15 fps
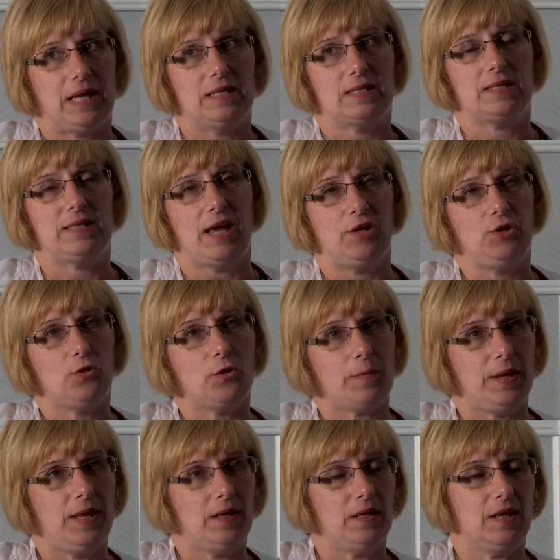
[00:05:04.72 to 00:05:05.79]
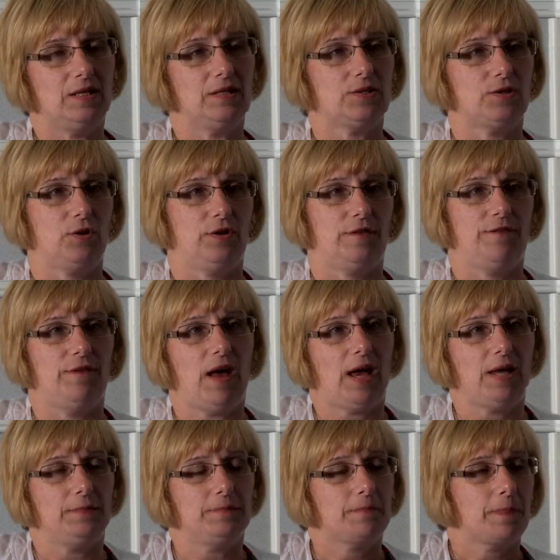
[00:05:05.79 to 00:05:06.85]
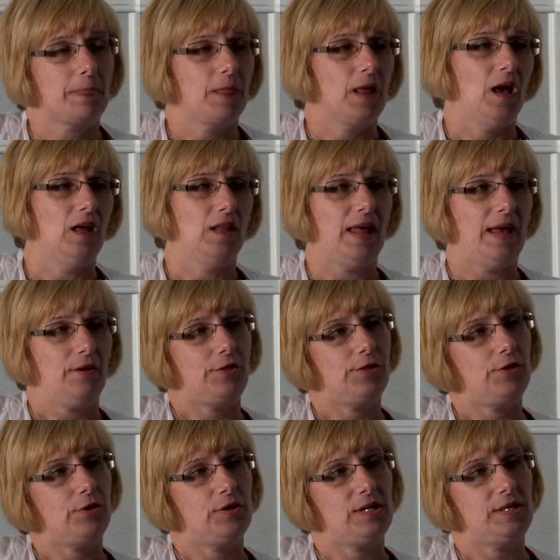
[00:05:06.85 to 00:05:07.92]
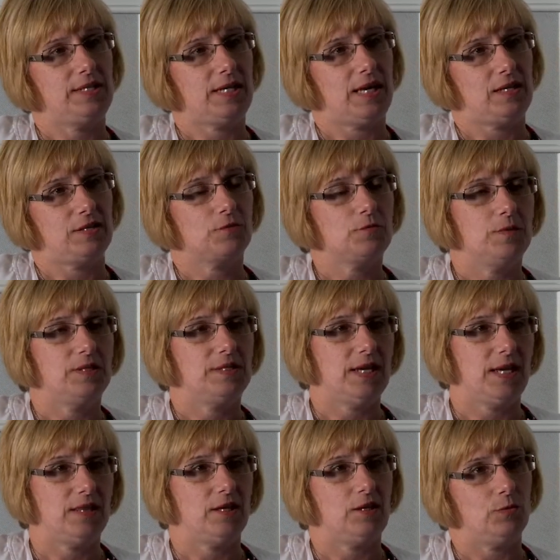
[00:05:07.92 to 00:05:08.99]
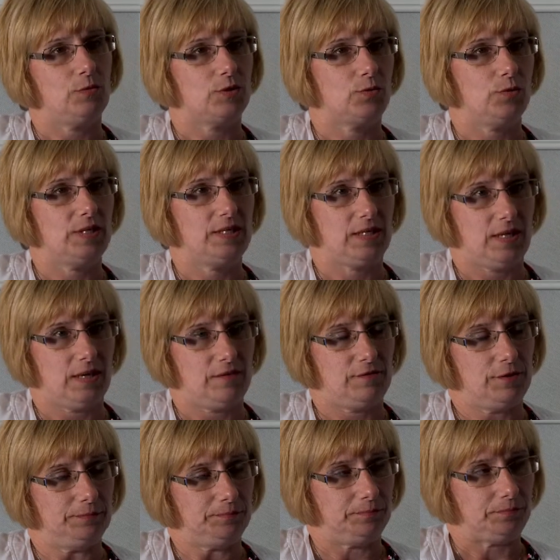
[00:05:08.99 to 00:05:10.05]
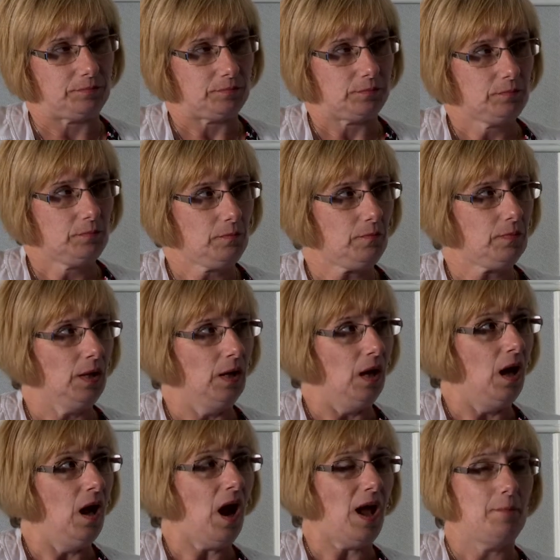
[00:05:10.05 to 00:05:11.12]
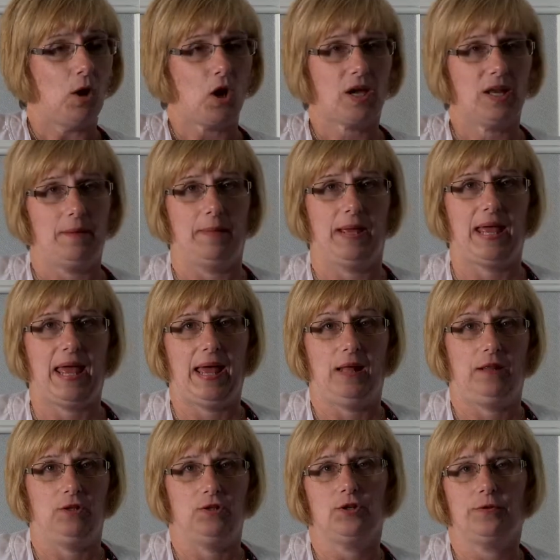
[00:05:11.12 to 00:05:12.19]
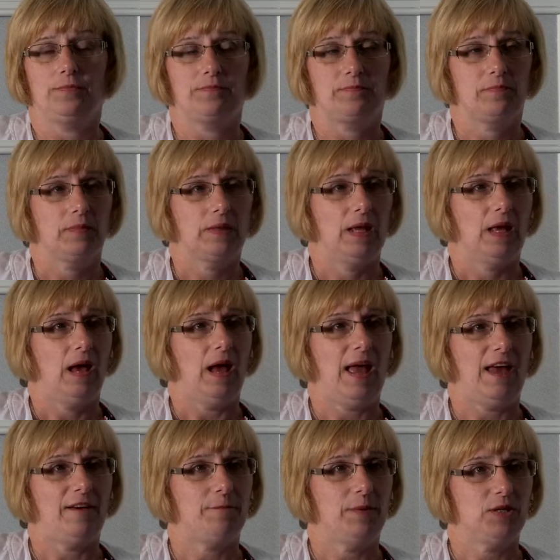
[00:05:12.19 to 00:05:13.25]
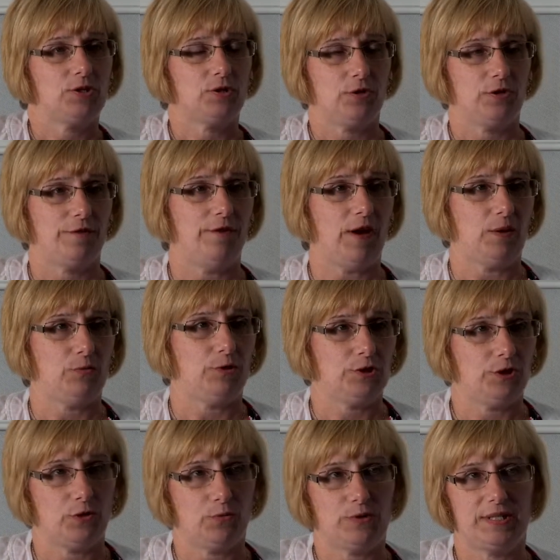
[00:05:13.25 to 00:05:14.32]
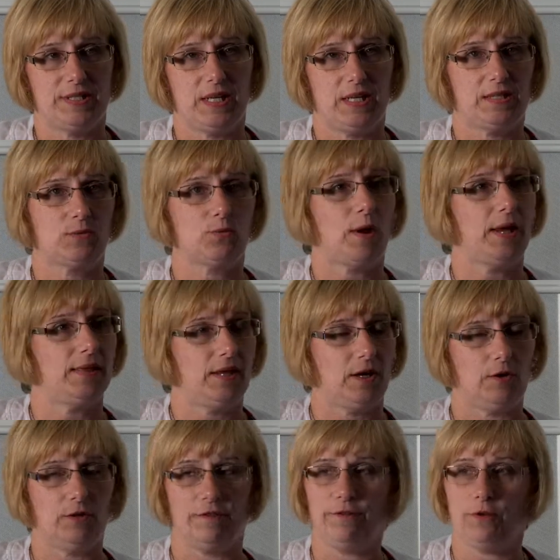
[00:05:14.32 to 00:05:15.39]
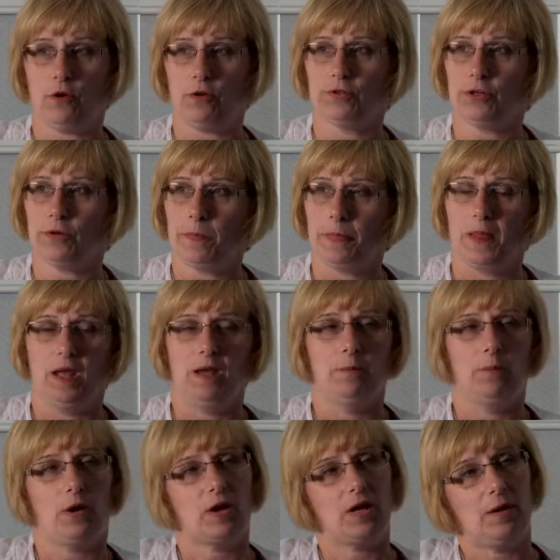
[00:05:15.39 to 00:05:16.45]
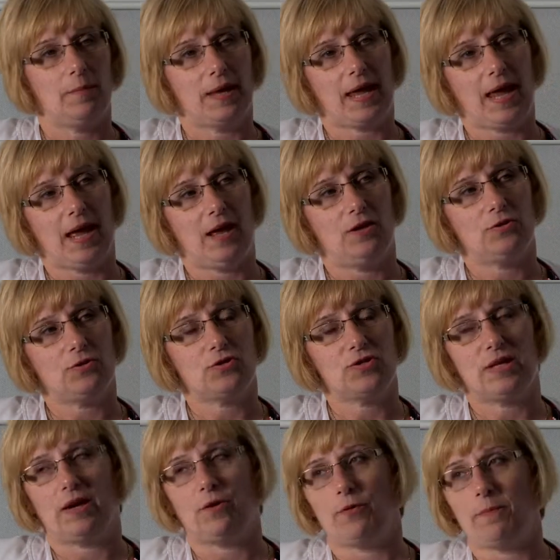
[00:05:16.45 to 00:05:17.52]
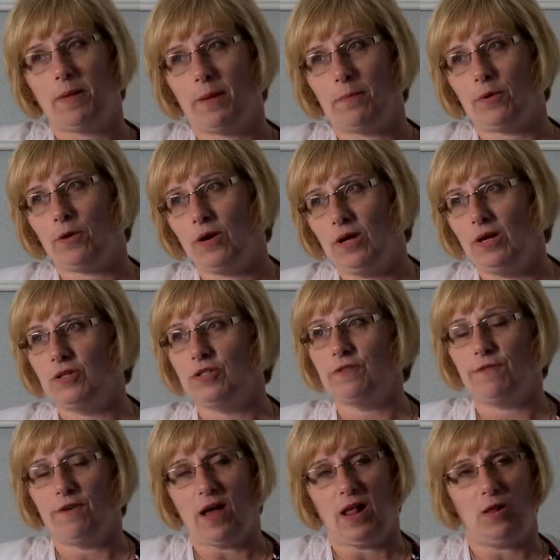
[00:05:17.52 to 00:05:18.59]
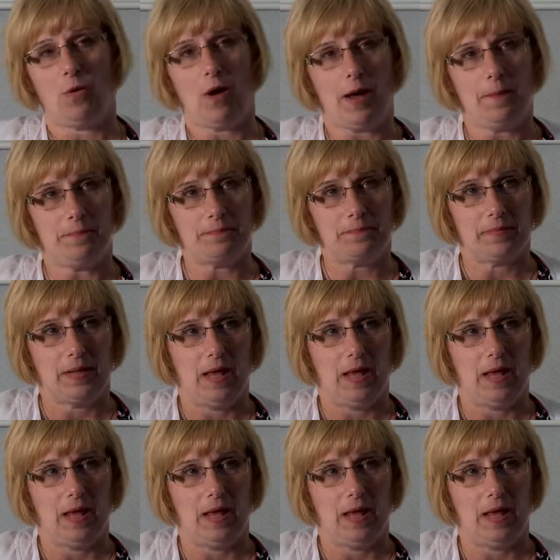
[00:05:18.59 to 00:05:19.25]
is send your appeal in certified, allow 30 days from the date that it was received. I mark it on my calendar. I have my certified return receipts right there in the folder. Mark it on my calendar so that I remember to follow up.